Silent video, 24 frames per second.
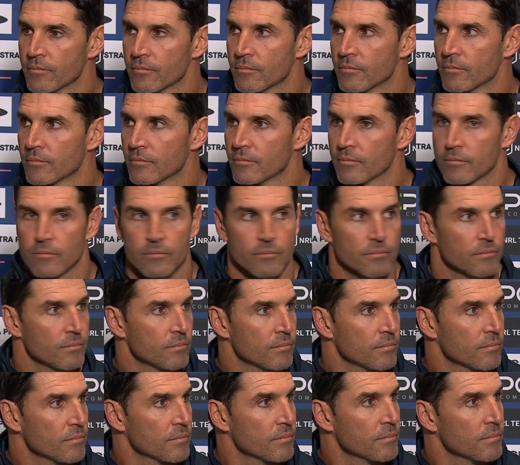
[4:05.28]
feel like the
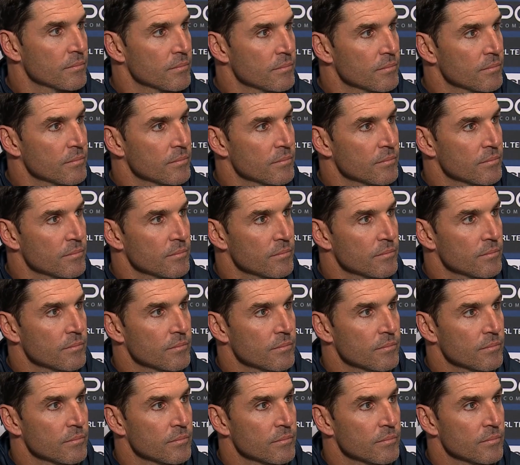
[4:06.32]
guys at the time
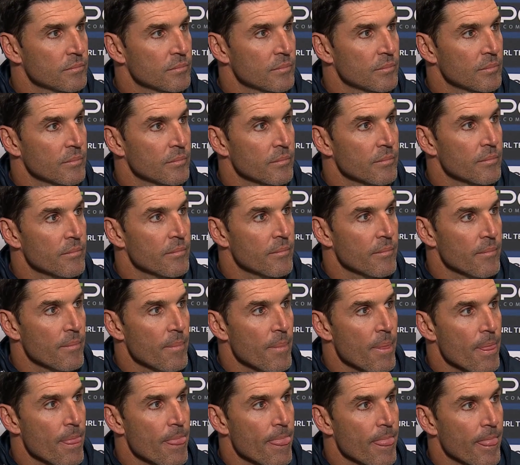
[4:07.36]
does? Like, the boys need
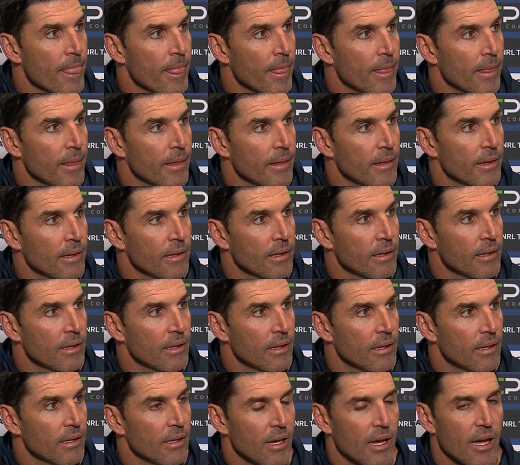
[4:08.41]
a rest mentally?
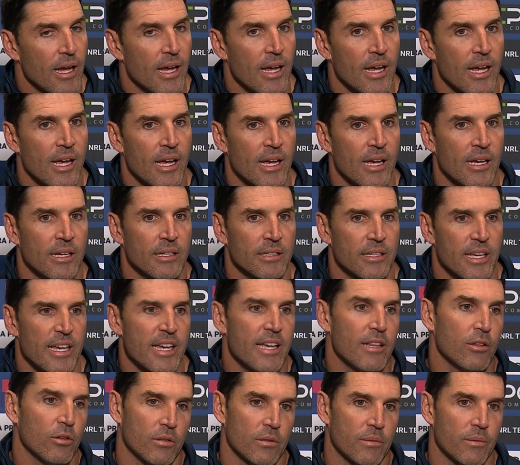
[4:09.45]
Uh,
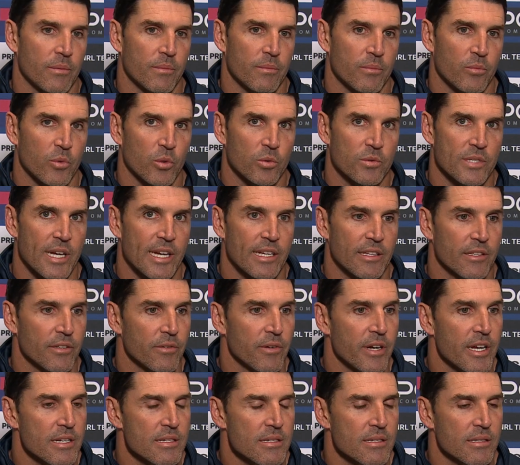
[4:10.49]
yeah, look, we'll take the
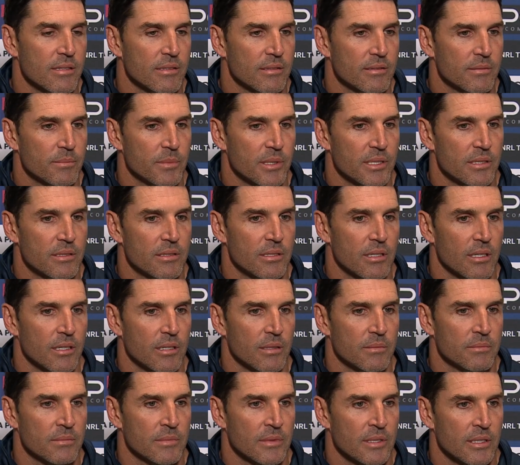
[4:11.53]
rest, but
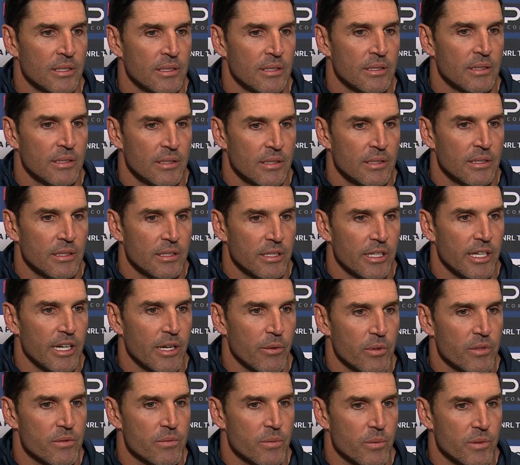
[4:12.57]
um, you know,
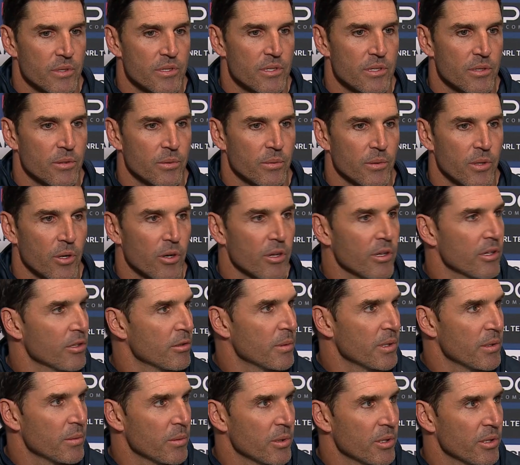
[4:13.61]
we've, we've still got a little
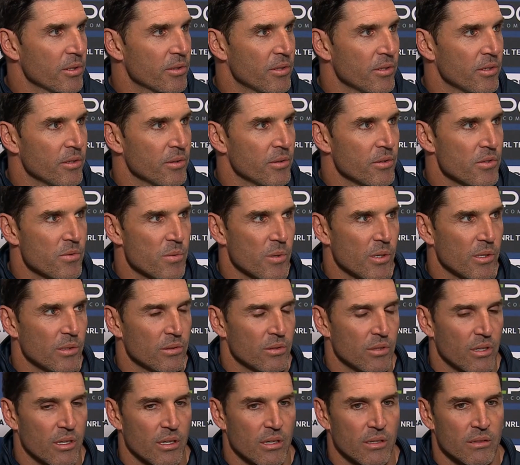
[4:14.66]
bit of work to do as well,
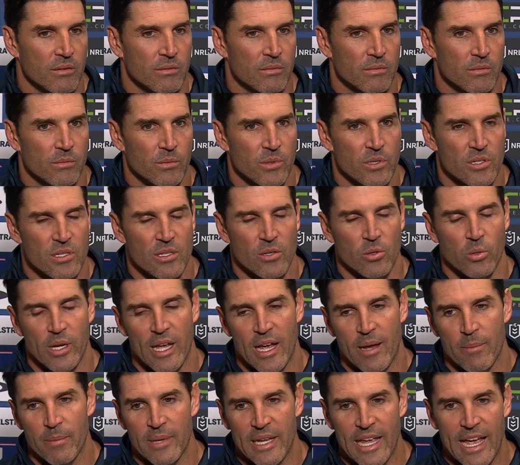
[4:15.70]
so we still
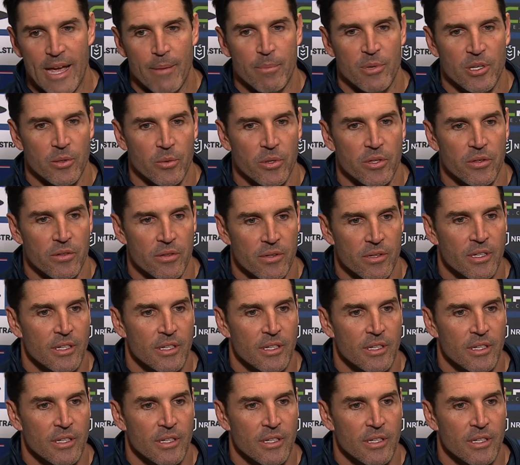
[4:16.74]
can't be happy with